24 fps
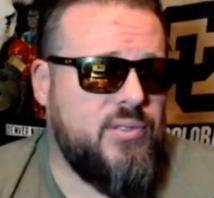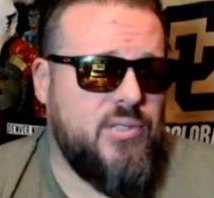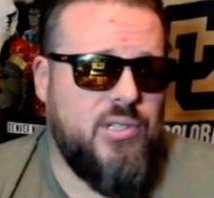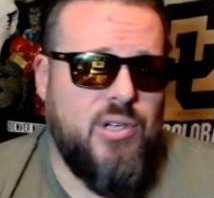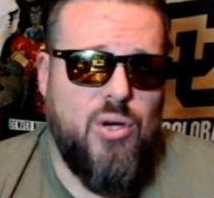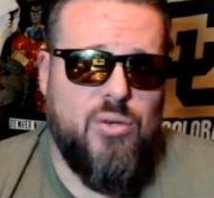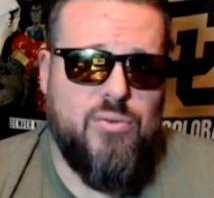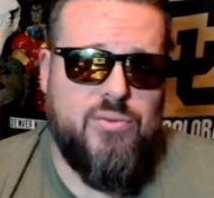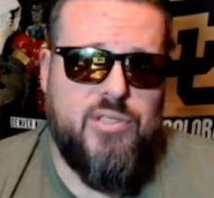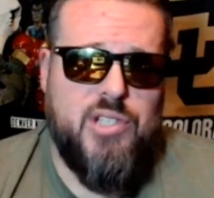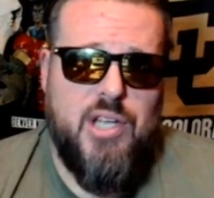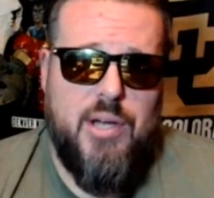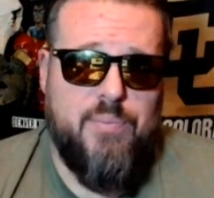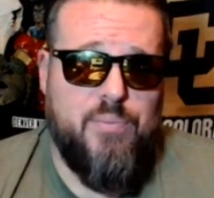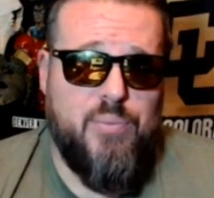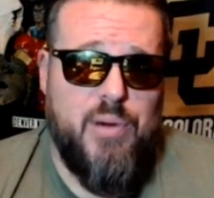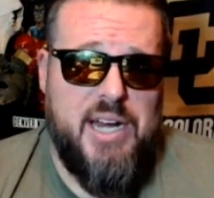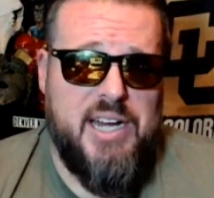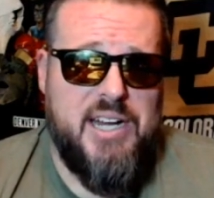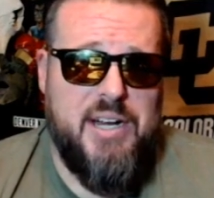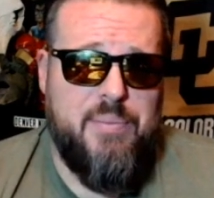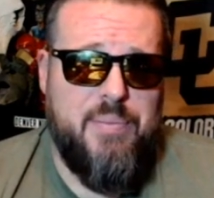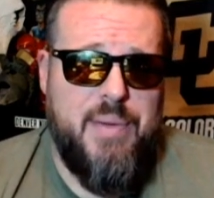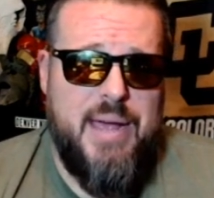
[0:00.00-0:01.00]

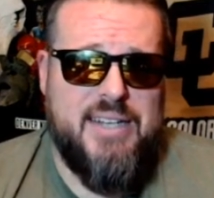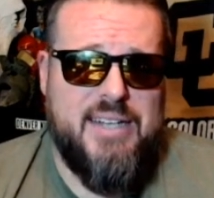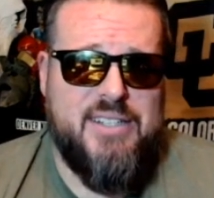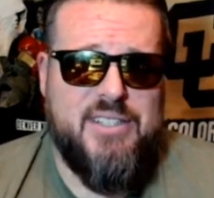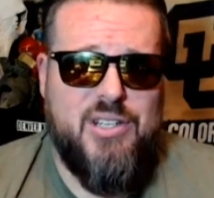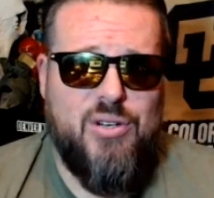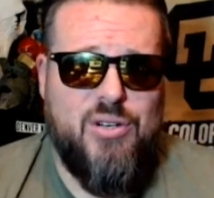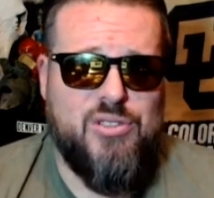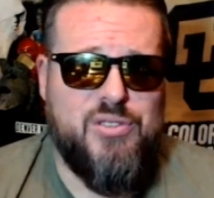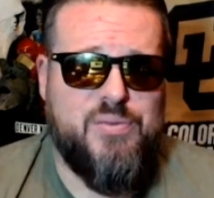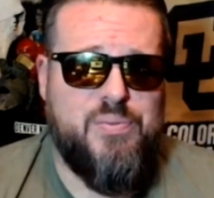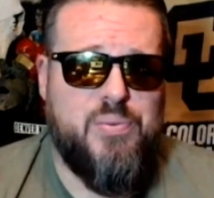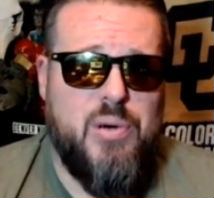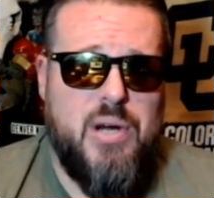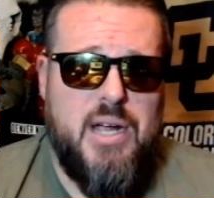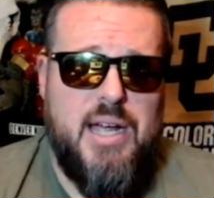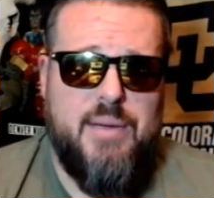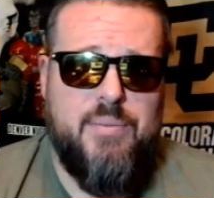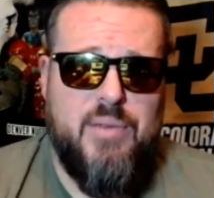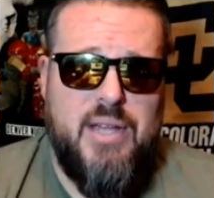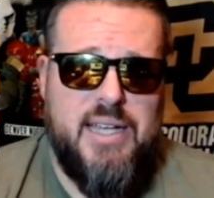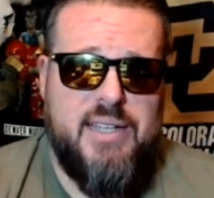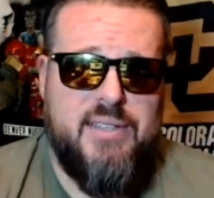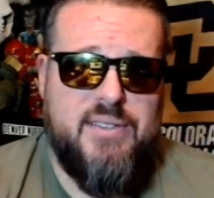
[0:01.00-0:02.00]
bringing it back to Coach
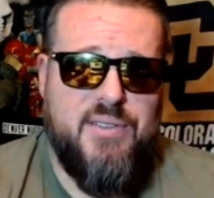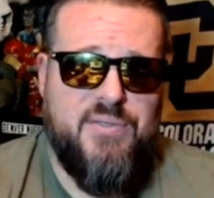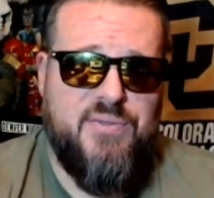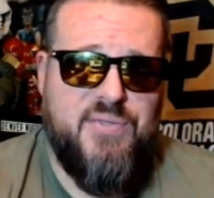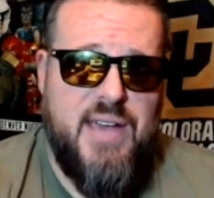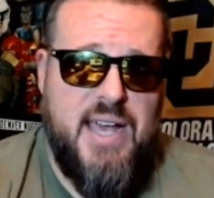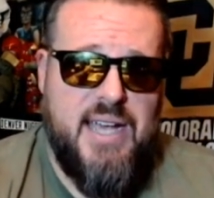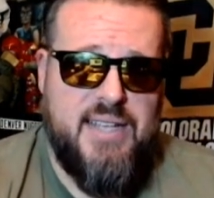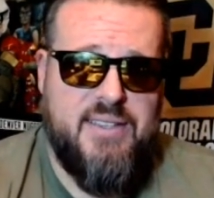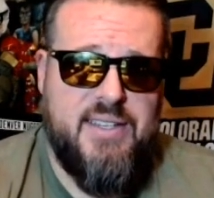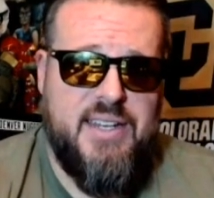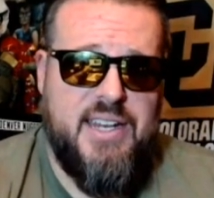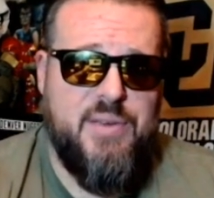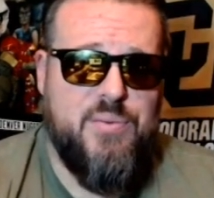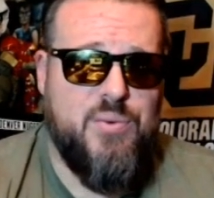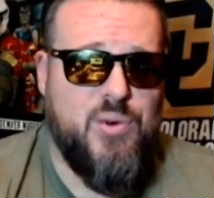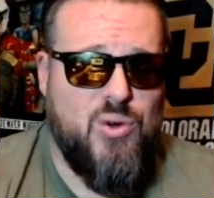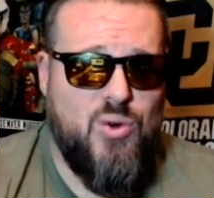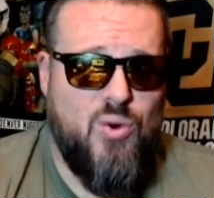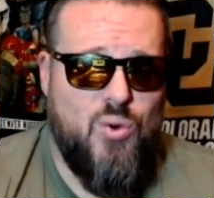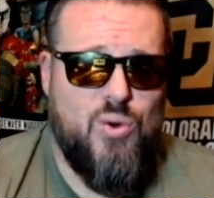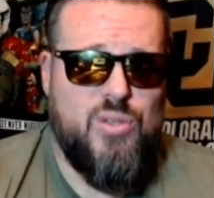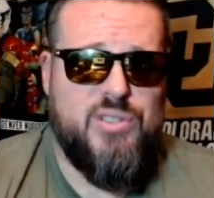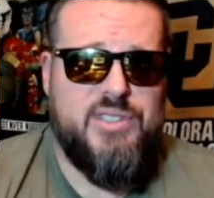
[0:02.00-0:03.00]
Prime, like the fact that he
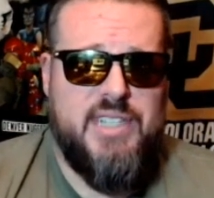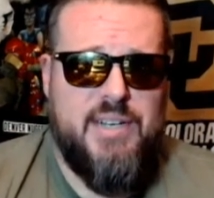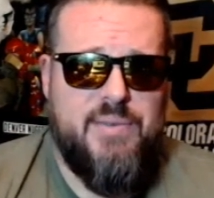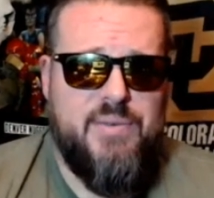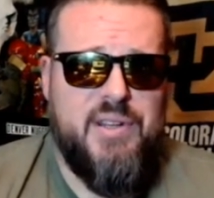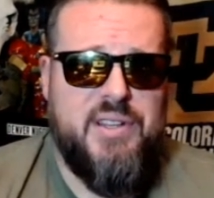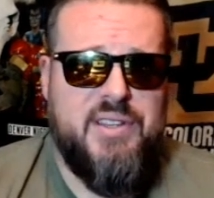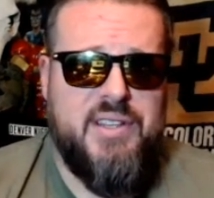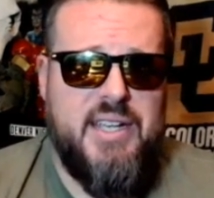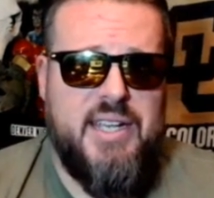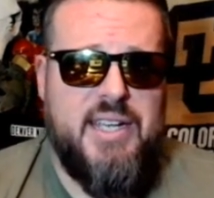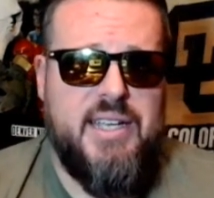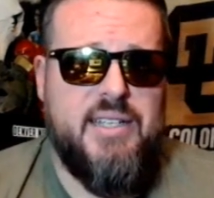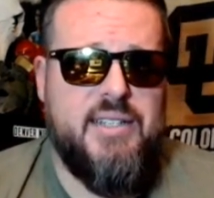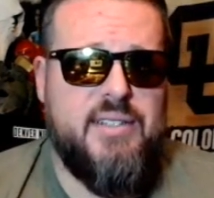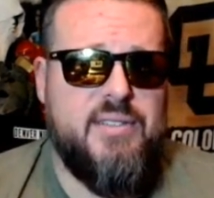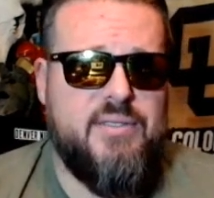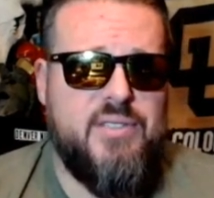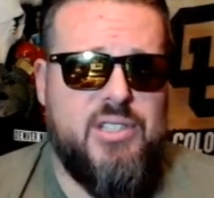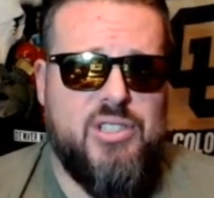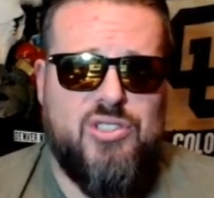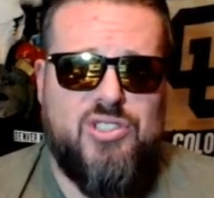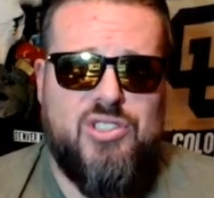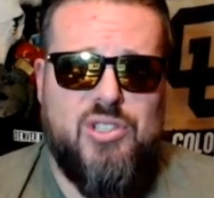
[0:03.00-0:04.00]
records everything
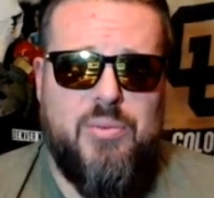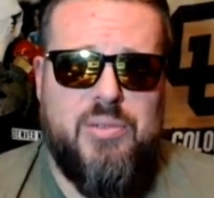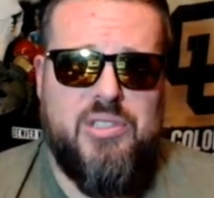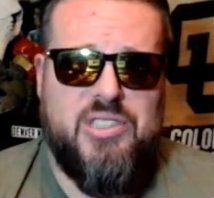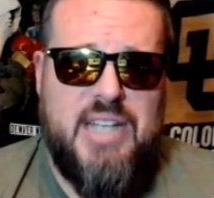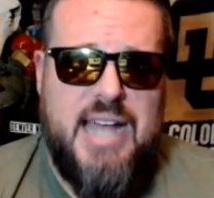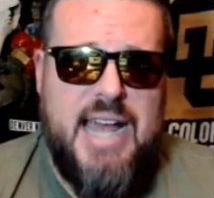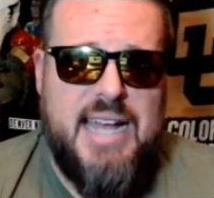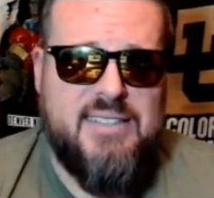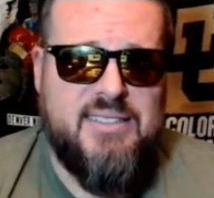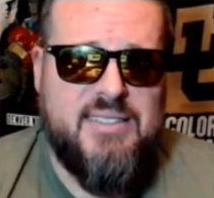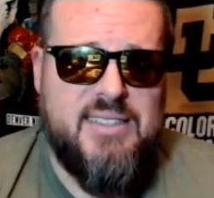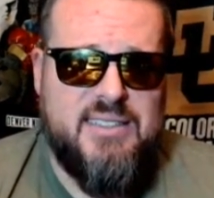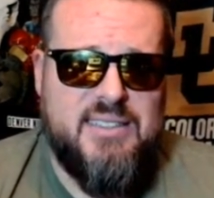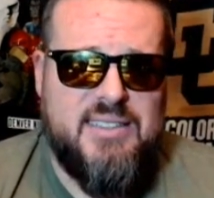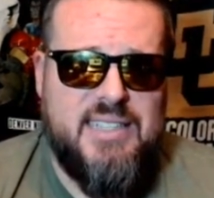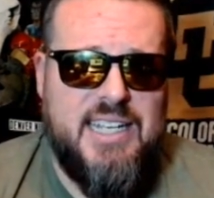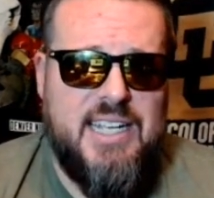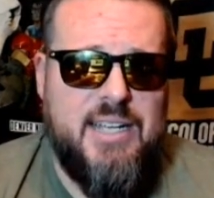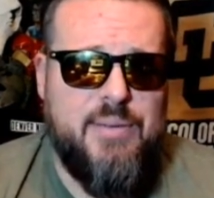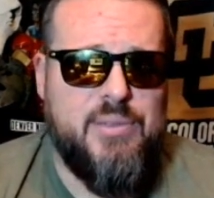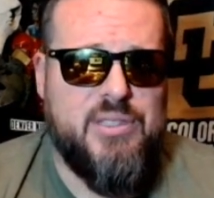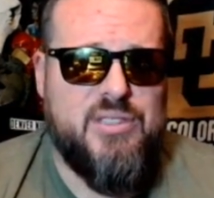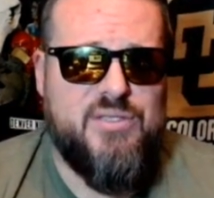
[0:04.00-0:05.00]
and there's so much access
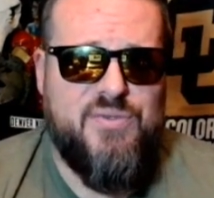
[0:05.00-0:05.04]
to him,